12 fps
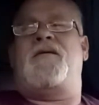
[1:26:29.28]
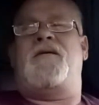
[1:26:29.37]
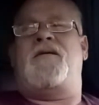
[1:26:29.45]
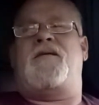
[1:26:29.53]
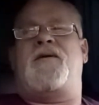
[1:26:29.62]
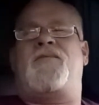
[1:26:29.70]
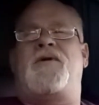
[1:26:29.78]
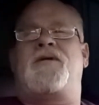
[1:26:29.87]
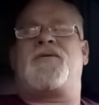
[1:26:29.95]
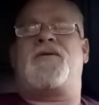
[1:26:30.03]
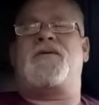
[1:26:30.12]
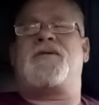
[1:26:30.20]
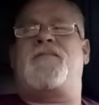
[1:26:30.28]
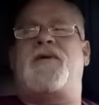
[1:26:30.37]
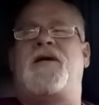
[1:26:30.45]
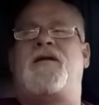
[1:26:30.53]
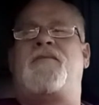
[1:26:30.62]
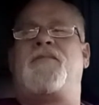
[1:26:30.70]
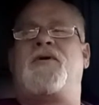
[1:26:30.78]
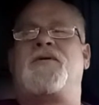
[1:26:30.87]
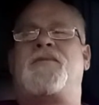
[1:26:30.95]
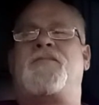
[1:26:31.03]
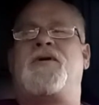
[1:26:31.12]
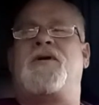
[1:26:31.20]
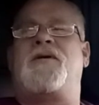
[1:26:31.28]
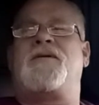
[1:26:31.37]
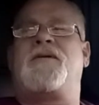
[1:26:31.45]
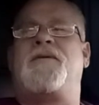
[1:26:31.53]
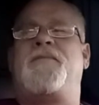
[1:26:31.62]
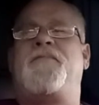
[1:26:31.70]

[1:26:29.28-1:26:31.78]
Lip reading: they want to troll somebody, let them go somewhere else.